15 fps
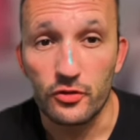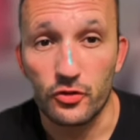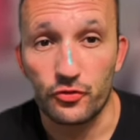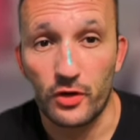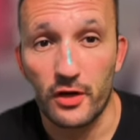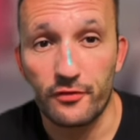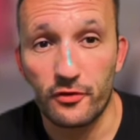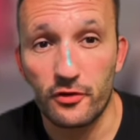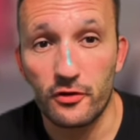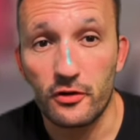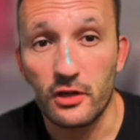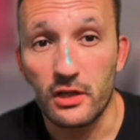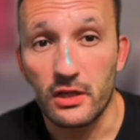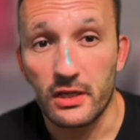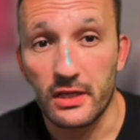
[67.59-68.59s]
The
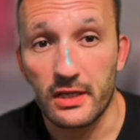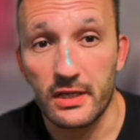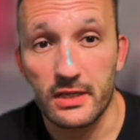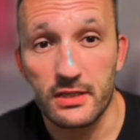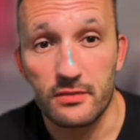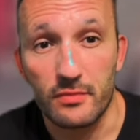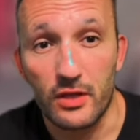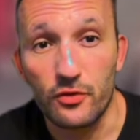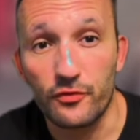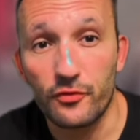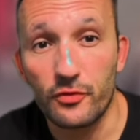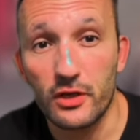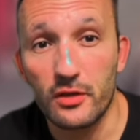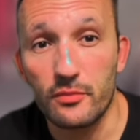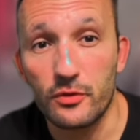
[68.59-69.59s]
driver is
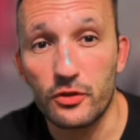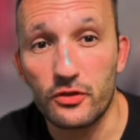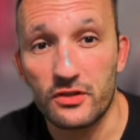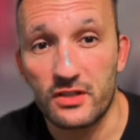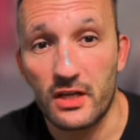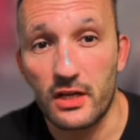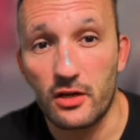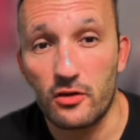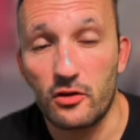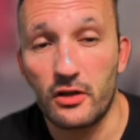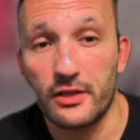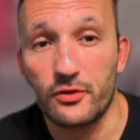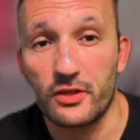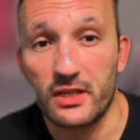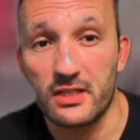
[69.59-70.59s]
maneuvering a motorcycle
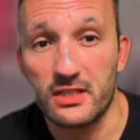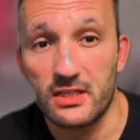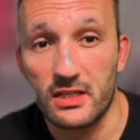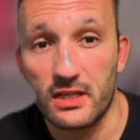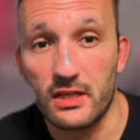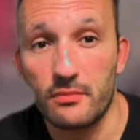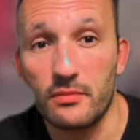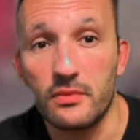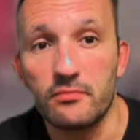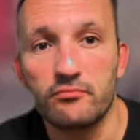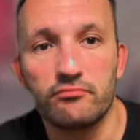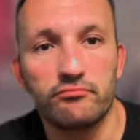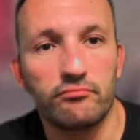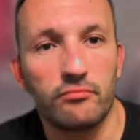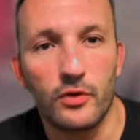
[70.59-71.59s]
and you can see him
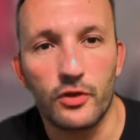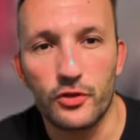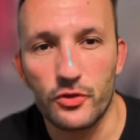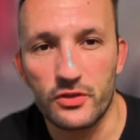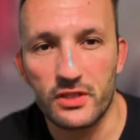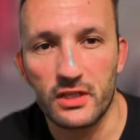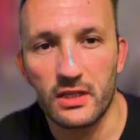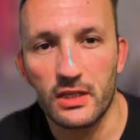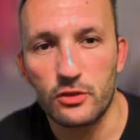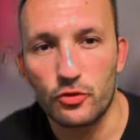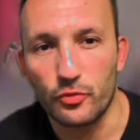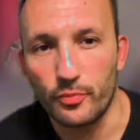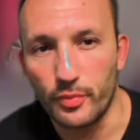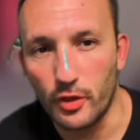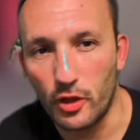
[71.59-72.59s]
using it
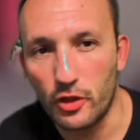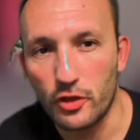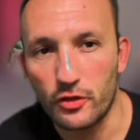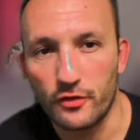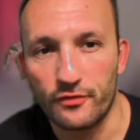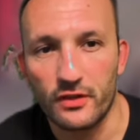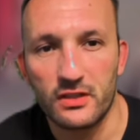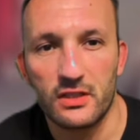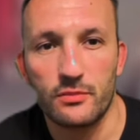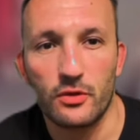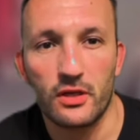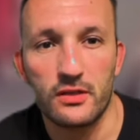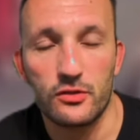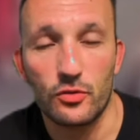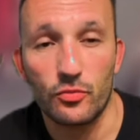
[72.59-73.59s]
to block the victim
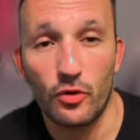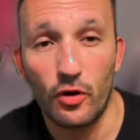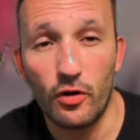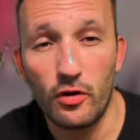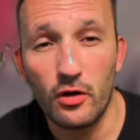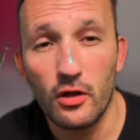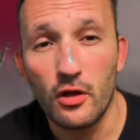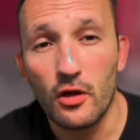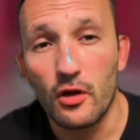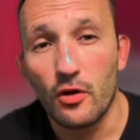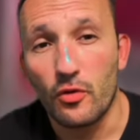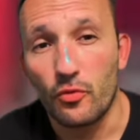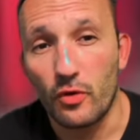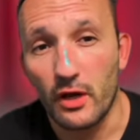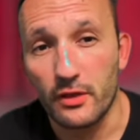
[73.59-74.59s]
against the wall,
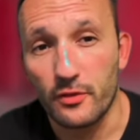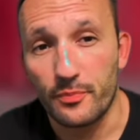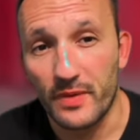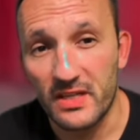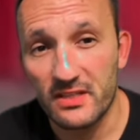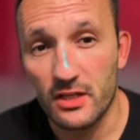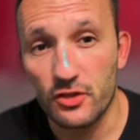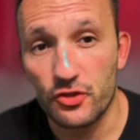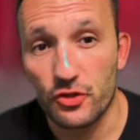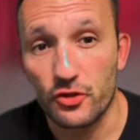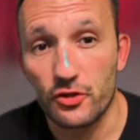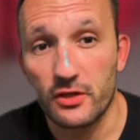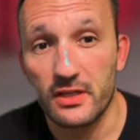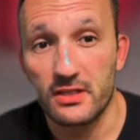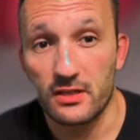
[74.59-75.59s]
while the
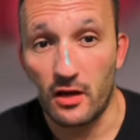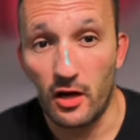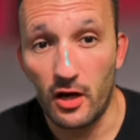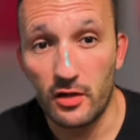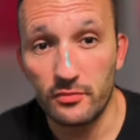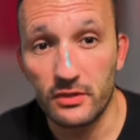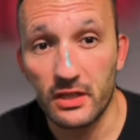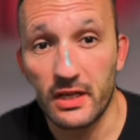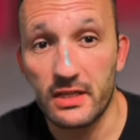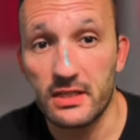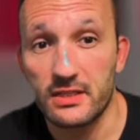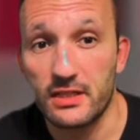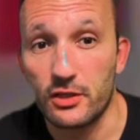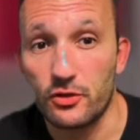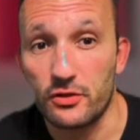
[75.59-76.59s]
passenger is armed and
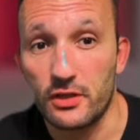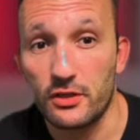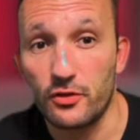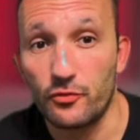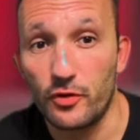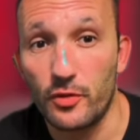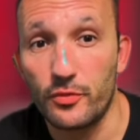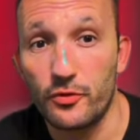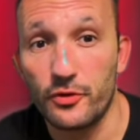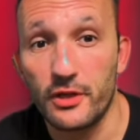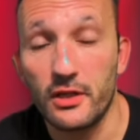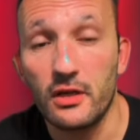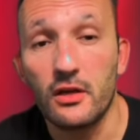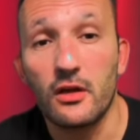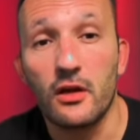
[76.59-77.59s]
executing the
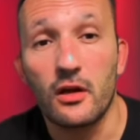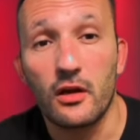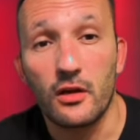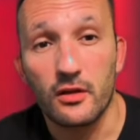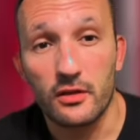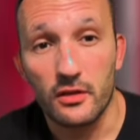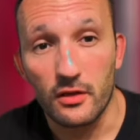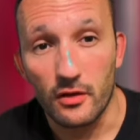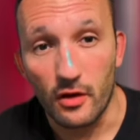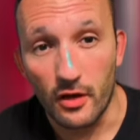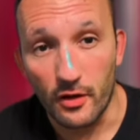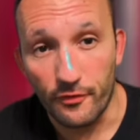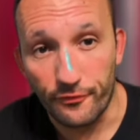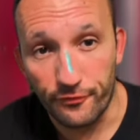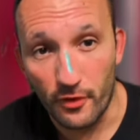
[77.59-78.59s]
robbery
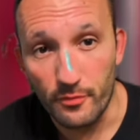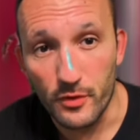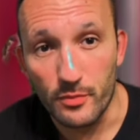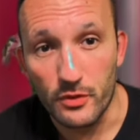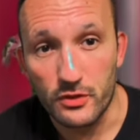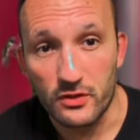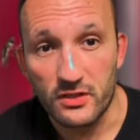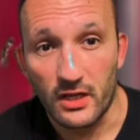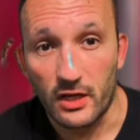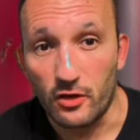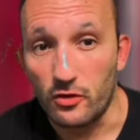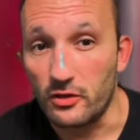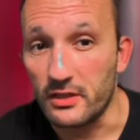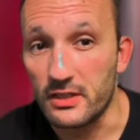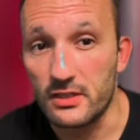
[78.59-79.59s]
from the
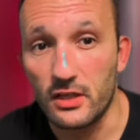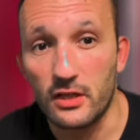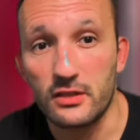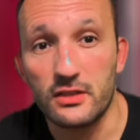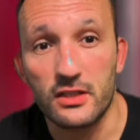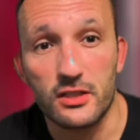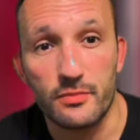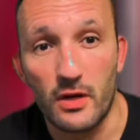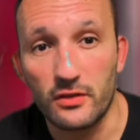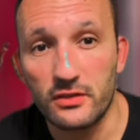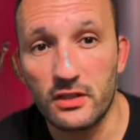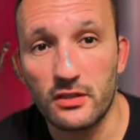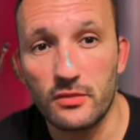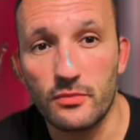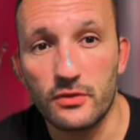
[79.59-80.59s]
motorcycle. He's not
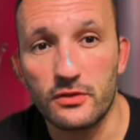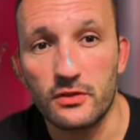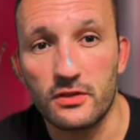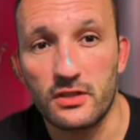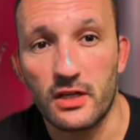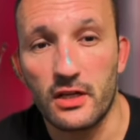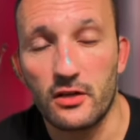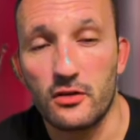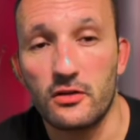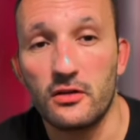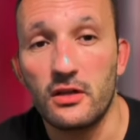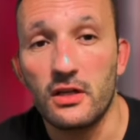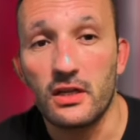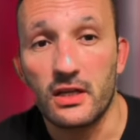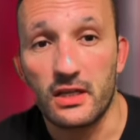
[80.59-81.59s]
dismounting the
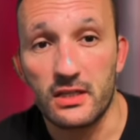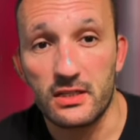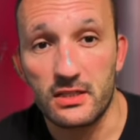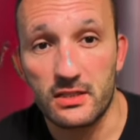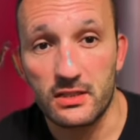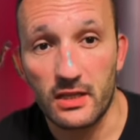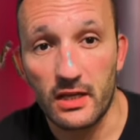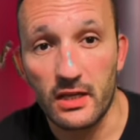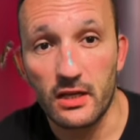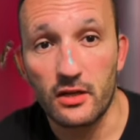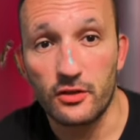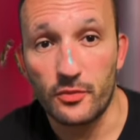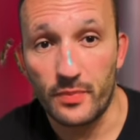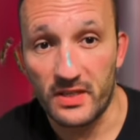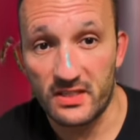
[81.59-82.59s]
motorcycle, he's staying
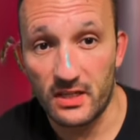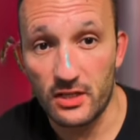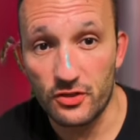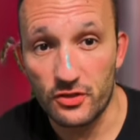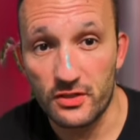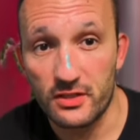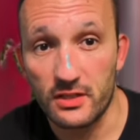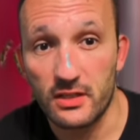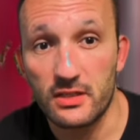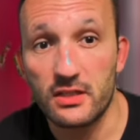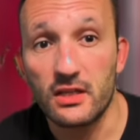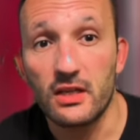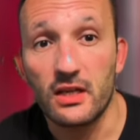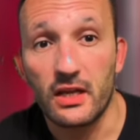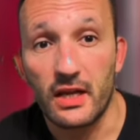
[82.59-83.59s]
on the passenger seat
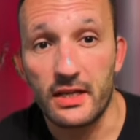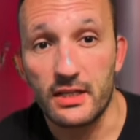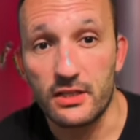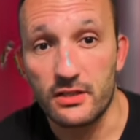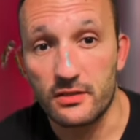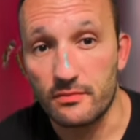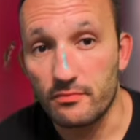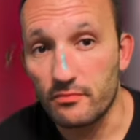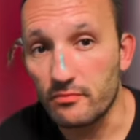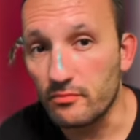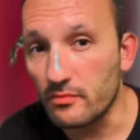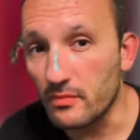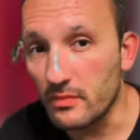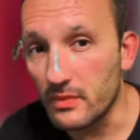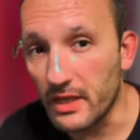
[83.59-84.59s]
and is
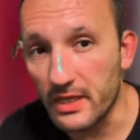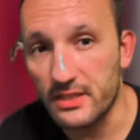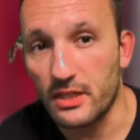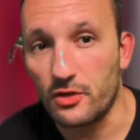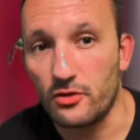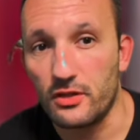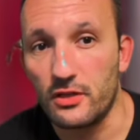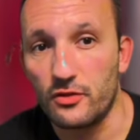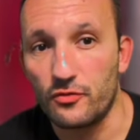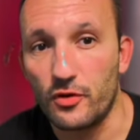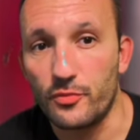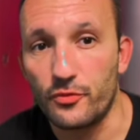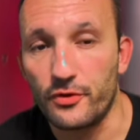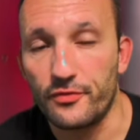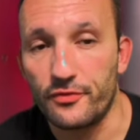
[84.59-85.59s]
executing the
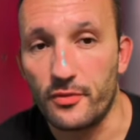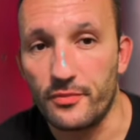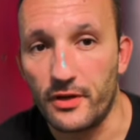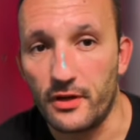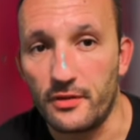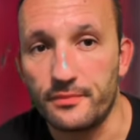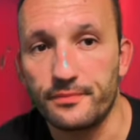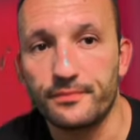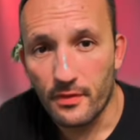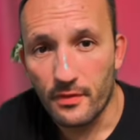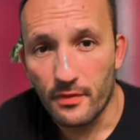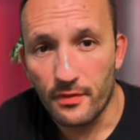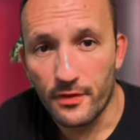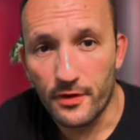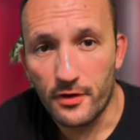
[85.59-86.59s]
robbery from there.
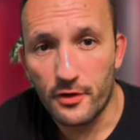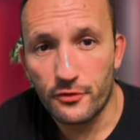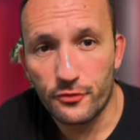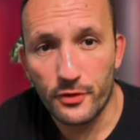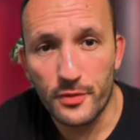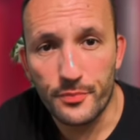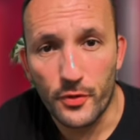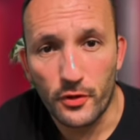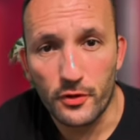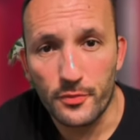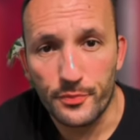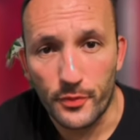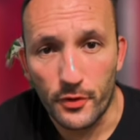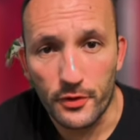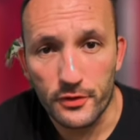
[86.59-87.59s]
There are three
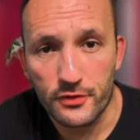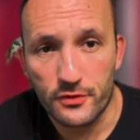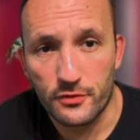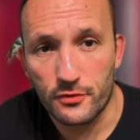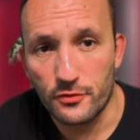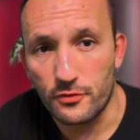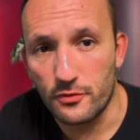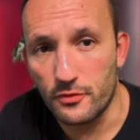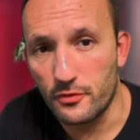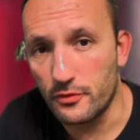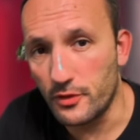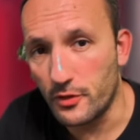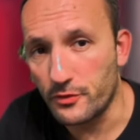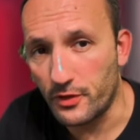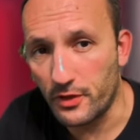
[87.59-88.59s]
important points to
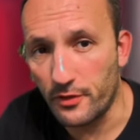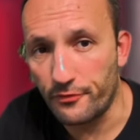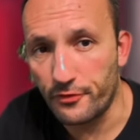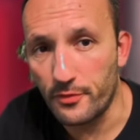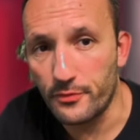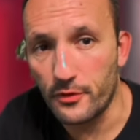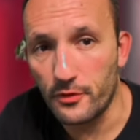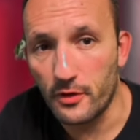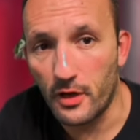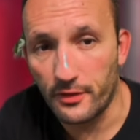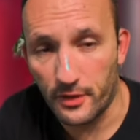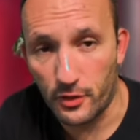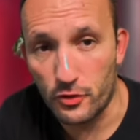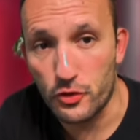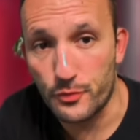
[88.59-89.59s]
note here from the
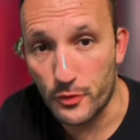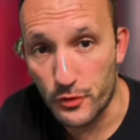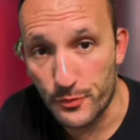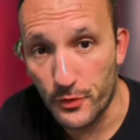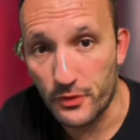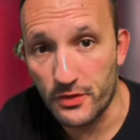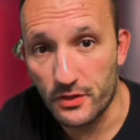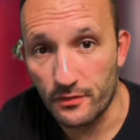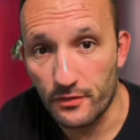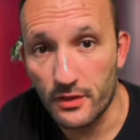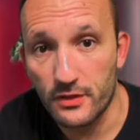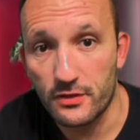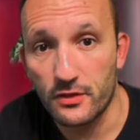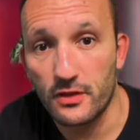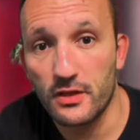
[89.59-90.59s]
attacker's perspective.
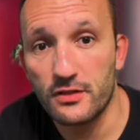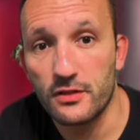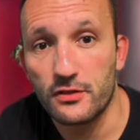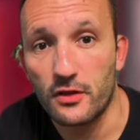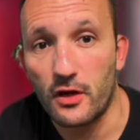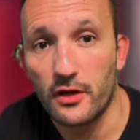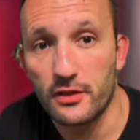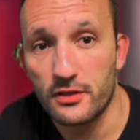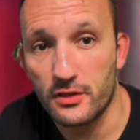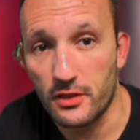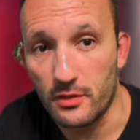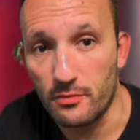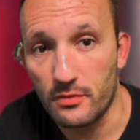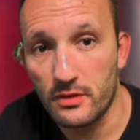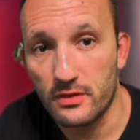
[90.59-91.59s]
It's the easy target
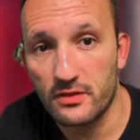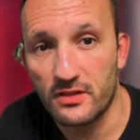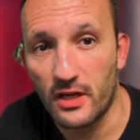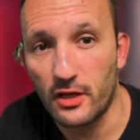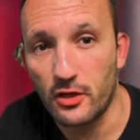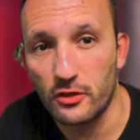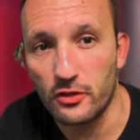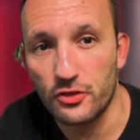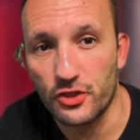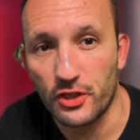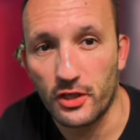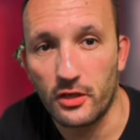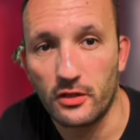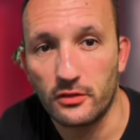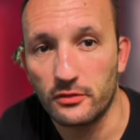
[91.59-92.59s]
scheme,
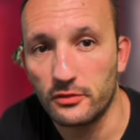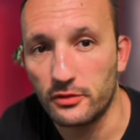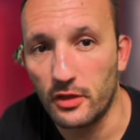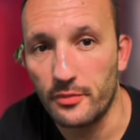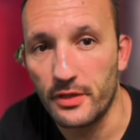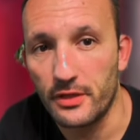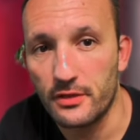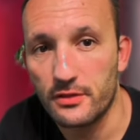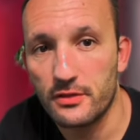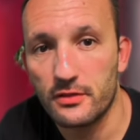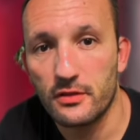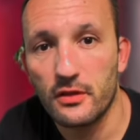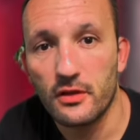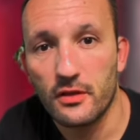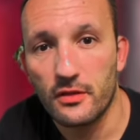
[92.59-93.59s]
psychological
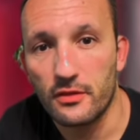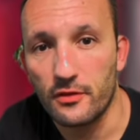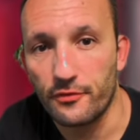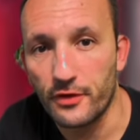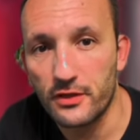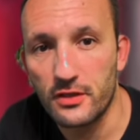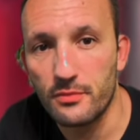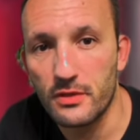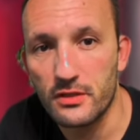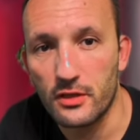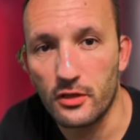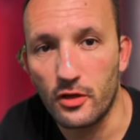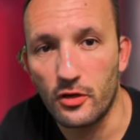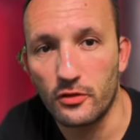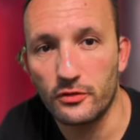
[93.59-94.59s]
dominance. The victim is
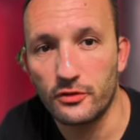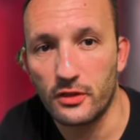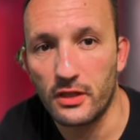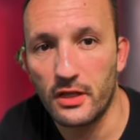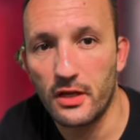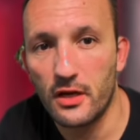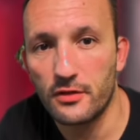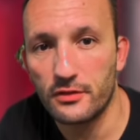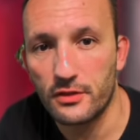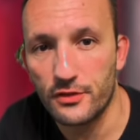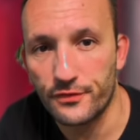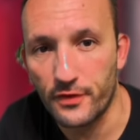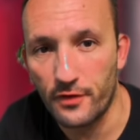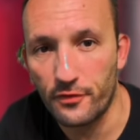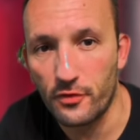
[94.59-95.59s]
alone, the layout is
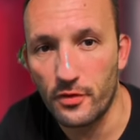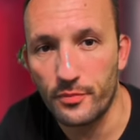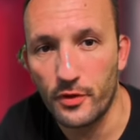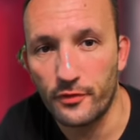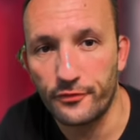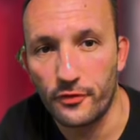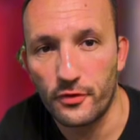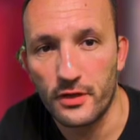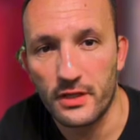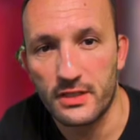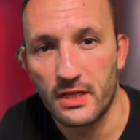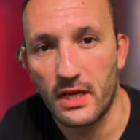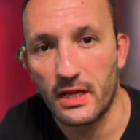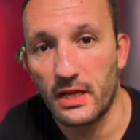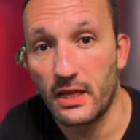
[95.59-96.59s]
favorable for an
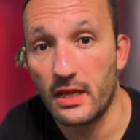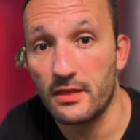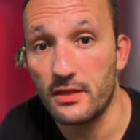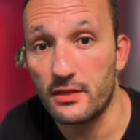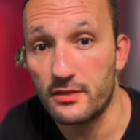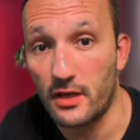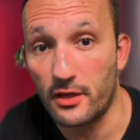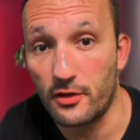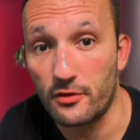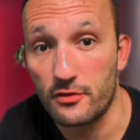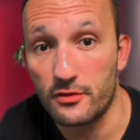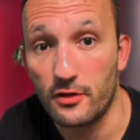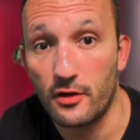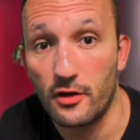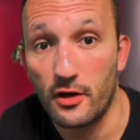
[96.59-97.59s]
attack, and the
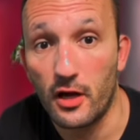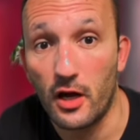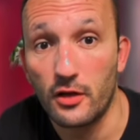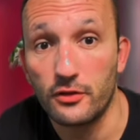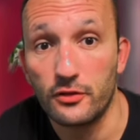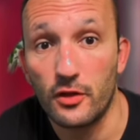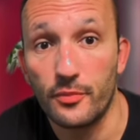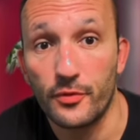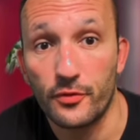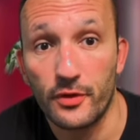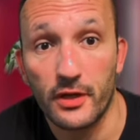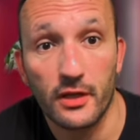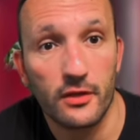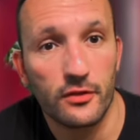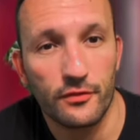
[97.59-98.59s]
attackers are
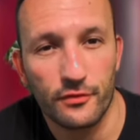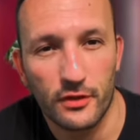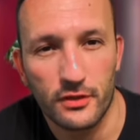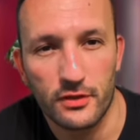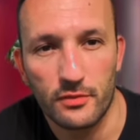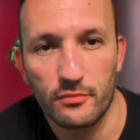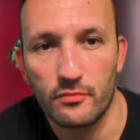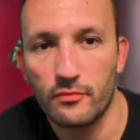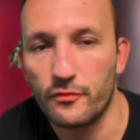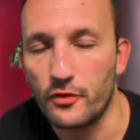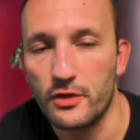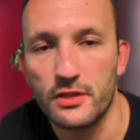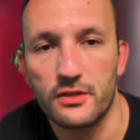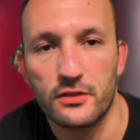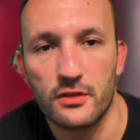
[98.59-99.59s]
outnumbering the victim.
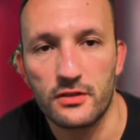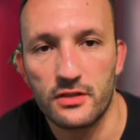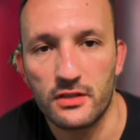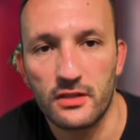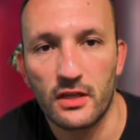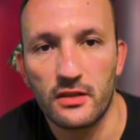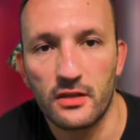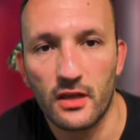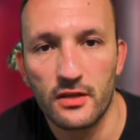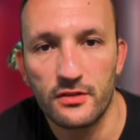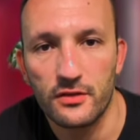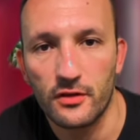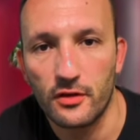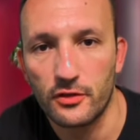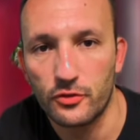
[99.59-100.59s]
For instance, in that case,
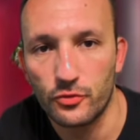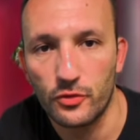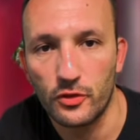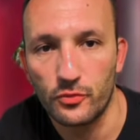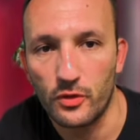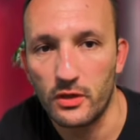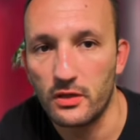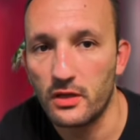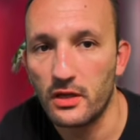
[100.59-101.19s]
there are 2-on-1.